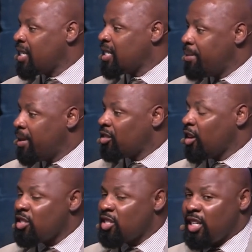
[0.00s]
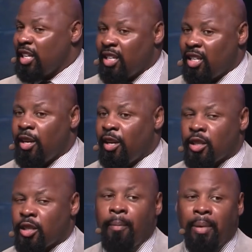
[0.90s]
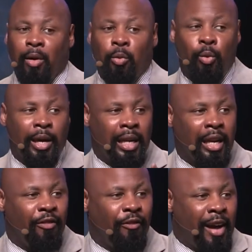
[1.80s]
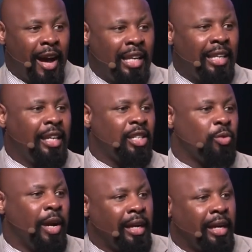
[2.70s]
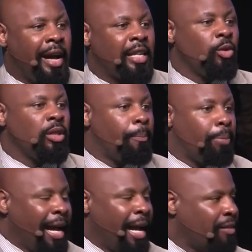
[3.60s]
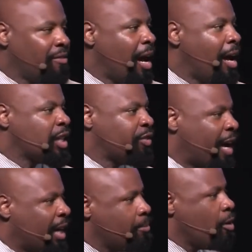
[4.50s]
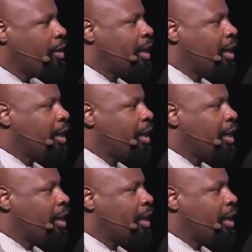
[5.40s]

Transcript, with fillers: It's been 13 years, but when he finally gets recognized, when the plan of God is finally moving